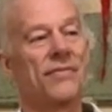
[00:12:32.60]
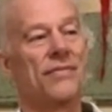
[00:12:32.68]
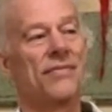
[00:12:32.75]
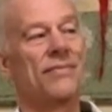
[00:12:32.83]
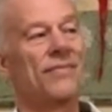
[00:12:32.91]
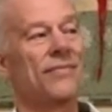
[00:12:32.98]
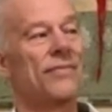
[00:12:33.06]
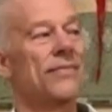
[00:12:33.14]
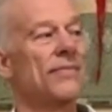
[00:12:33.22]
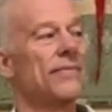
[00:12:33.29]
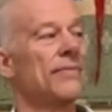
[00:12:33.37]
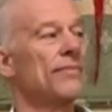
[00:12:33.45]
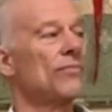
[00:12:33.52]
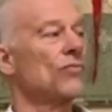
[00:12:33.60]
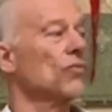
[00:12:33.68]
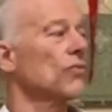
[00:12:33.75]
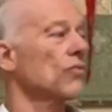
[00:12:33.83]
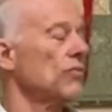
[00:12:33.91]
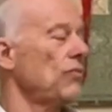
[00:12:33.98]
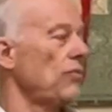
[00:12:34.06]

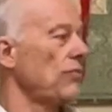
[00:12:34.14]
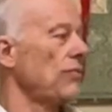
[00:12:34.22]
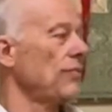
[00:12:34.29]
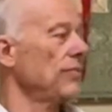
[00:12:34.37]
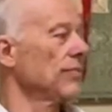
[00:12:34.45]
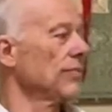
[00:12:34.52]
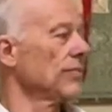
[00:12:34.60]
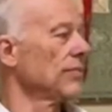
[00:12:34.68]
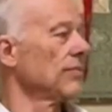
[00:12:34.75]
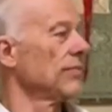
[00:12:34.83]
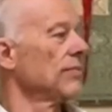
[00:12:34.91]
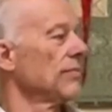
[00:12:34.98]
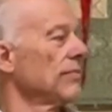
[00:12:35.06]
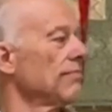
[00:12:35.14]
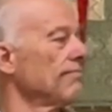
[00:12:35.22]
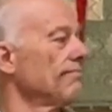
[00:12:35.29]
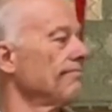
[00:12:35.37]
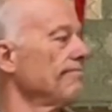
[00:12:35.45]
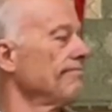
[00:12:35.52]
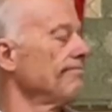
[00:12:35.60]

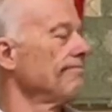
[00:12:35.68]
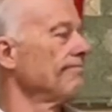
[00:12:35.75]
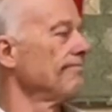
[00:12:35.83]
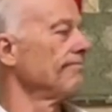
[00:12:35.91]
No one is speaking in this clip.